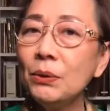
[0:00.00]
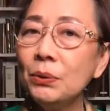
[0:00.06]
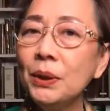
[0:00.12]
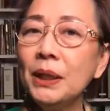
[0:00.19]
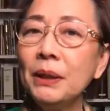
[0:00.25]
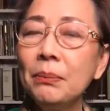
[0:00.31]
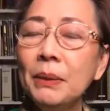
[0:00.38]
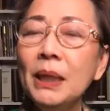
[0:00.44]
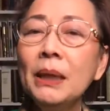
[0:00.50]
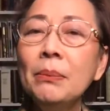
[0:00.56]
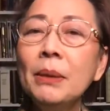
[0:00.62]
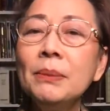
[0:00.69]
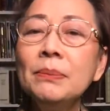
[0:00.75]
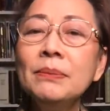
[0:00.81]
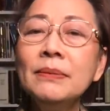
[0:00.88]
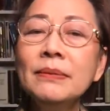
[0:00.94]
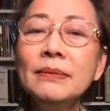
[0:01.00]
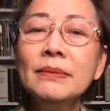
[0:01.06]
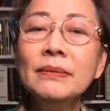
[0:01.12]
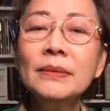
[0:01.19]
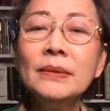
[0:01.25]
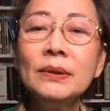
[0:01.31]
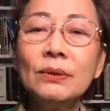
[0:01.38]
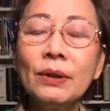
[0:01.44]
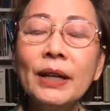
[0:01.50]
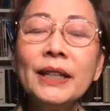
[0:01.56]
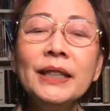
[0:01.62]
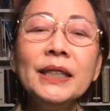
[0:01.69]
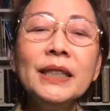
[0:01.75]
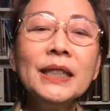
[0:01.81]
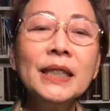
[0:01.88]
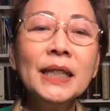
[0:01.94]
week minimum, right?